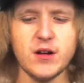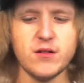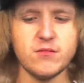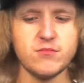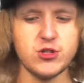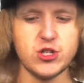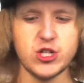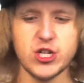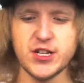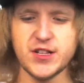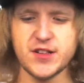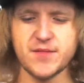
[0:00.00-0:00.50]

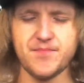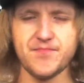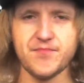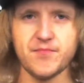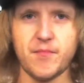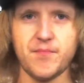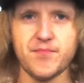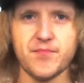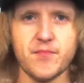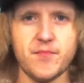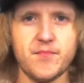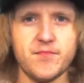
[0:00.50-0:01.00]
just
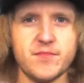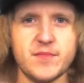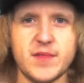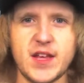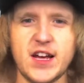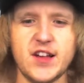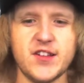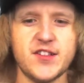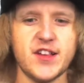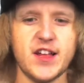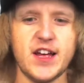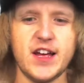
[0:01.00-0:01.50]

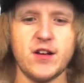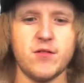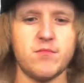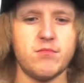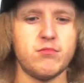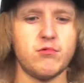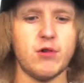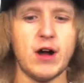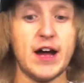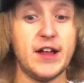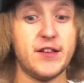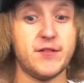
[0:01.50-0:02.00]
tastes like
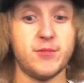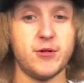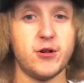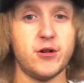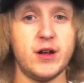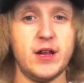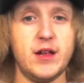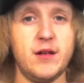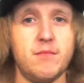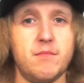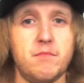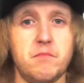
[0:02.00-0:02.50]

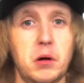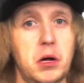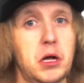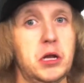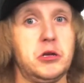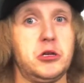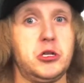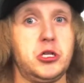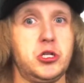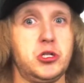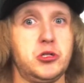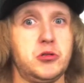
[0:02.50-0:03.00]
raspberry
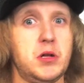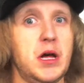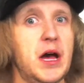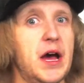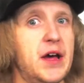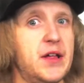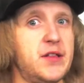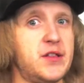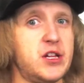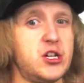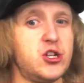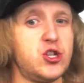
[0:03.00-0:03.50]
punch,
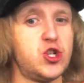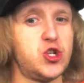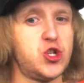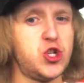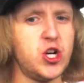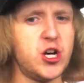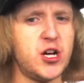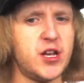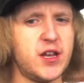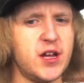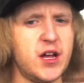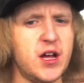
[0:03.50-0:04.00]
as it
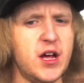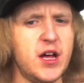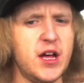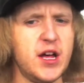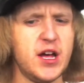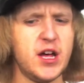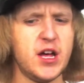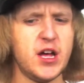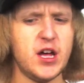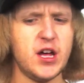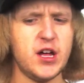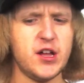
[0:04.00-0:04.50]
should.
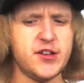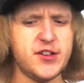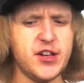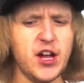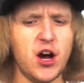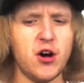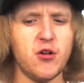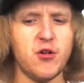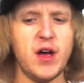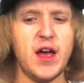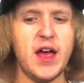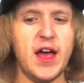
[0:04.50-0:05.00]

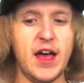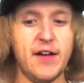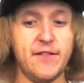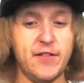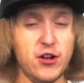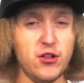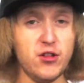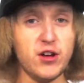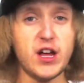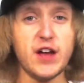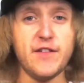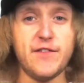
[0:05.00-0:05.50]
So if
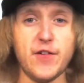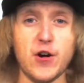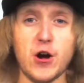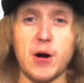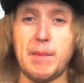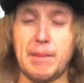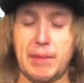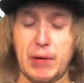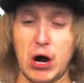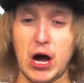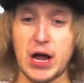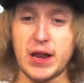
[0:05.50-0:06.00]
you're looking for
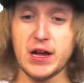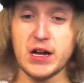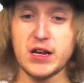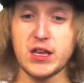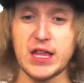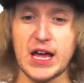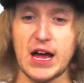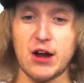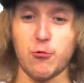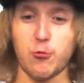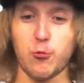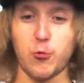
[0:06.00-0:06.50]
a
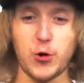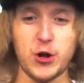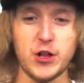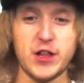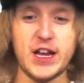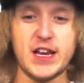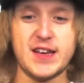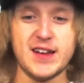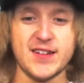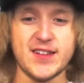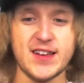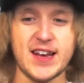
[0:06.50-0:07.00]
product that
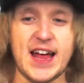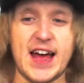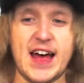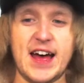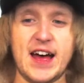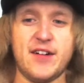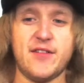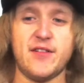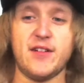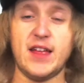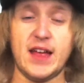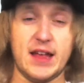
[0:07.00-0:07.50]

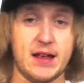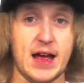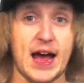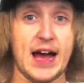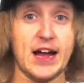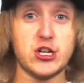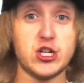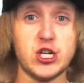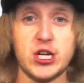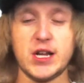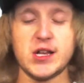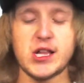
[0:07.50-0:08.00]

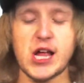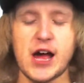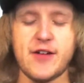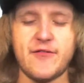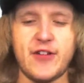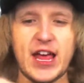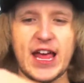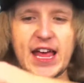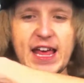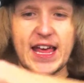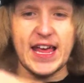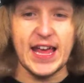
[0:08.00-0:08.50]
actually doesn't have
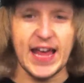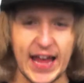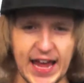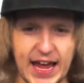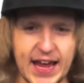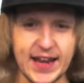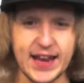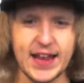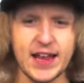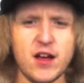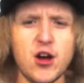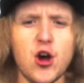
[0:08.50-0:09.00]

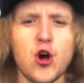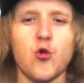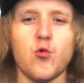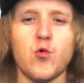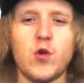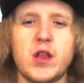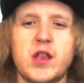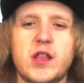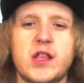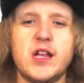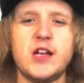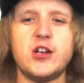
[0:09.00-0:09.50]
any
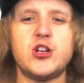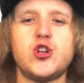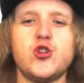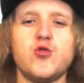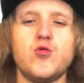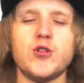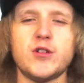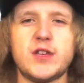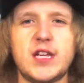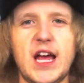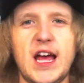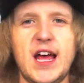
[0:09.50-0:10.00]

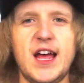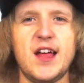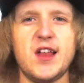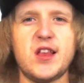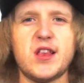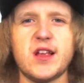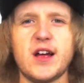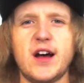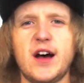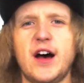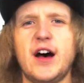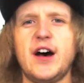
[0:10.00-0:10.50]
residual
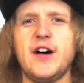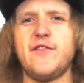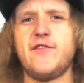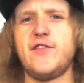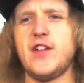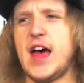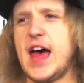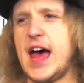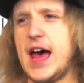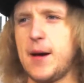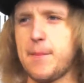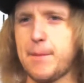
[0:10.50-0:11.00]
taste of
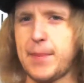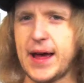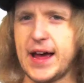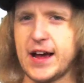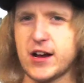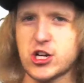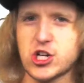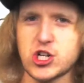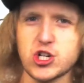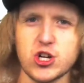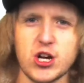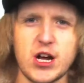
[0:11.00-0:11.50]
hemp
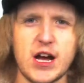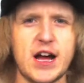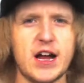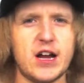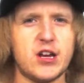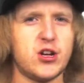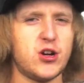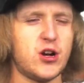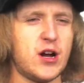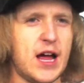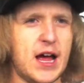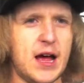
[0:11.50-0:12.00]

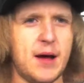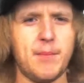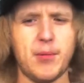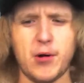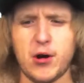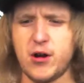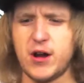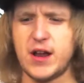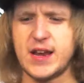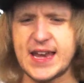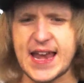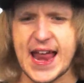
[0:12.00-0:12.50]
extract or hemp
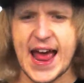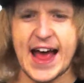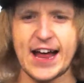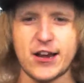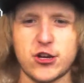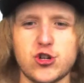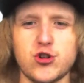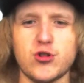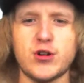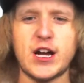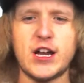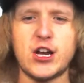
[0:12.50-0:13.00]
or a
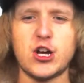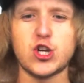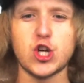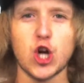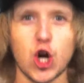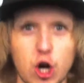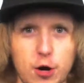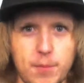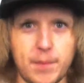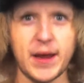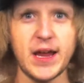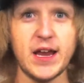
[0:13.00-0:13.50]
natural kind of
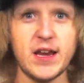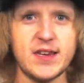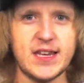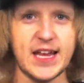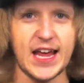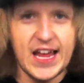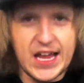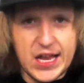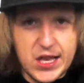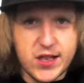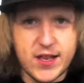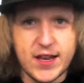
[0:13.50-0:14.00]
terpene
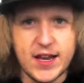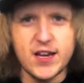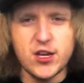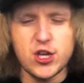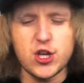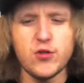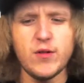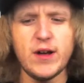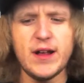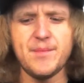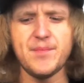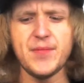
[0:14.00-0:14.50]
tasting
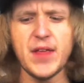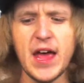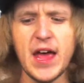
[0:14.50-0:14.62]
to it,